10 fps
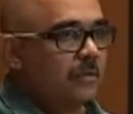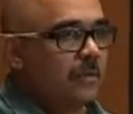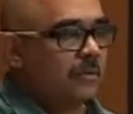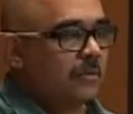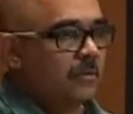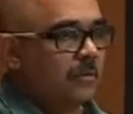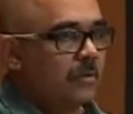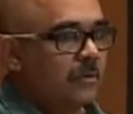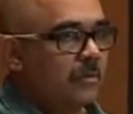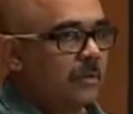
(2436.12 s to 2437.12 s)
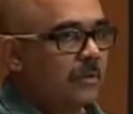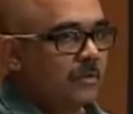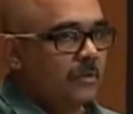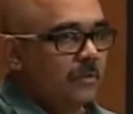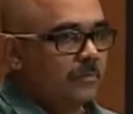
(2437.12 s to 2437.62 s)

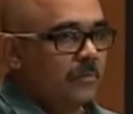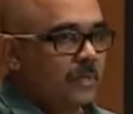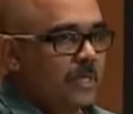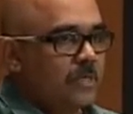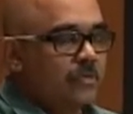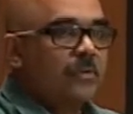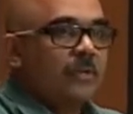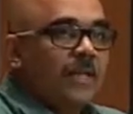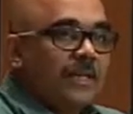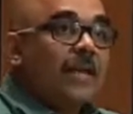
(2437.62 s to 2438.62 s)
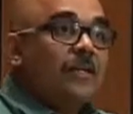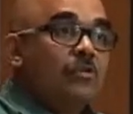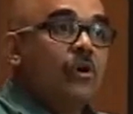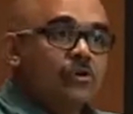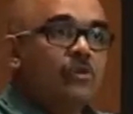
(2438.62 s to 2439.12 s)
that
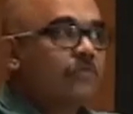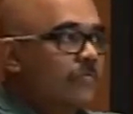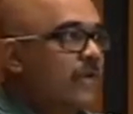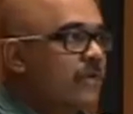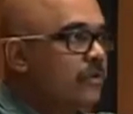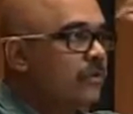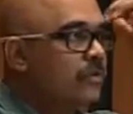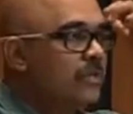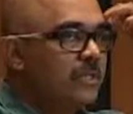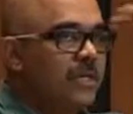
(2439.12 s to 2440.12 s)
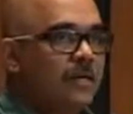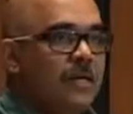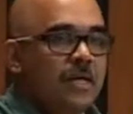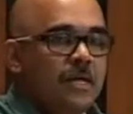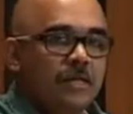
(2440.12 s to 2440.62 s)
is also fed into this thing that
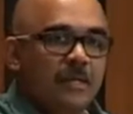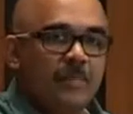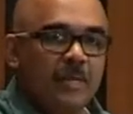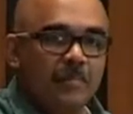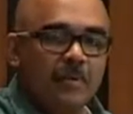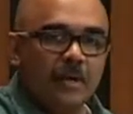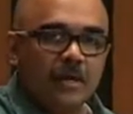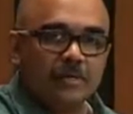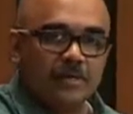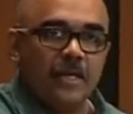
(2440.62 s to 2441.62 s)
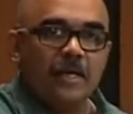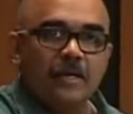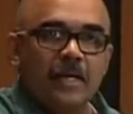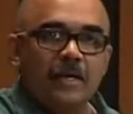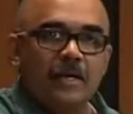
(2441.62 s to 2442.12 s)
people are
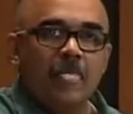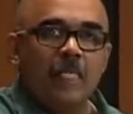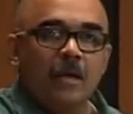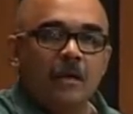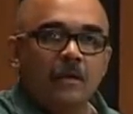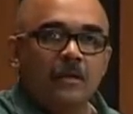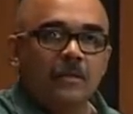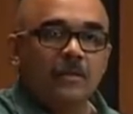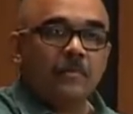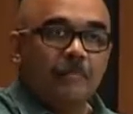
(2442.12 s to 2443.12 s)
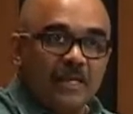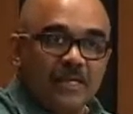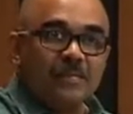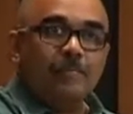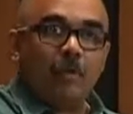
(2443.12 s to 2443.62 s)
saying that the
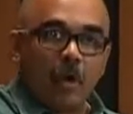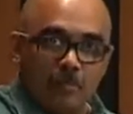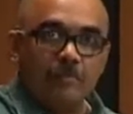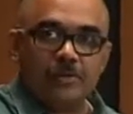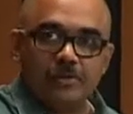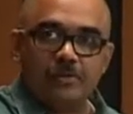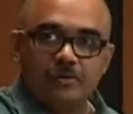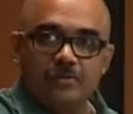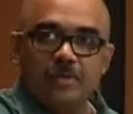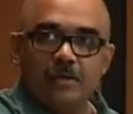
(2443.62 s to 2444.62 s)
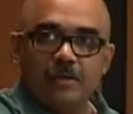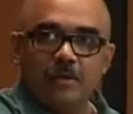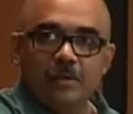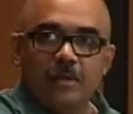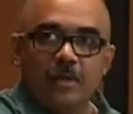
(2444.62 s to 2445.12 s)
biggest blockbusters
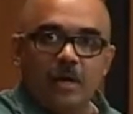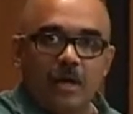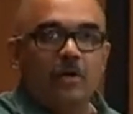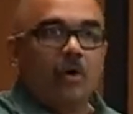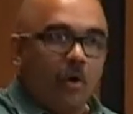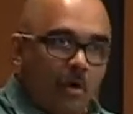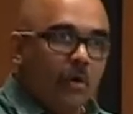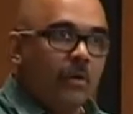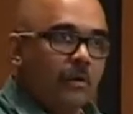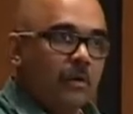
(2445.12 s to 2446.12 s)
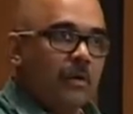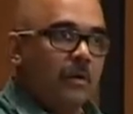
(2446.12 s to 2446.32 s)
today are all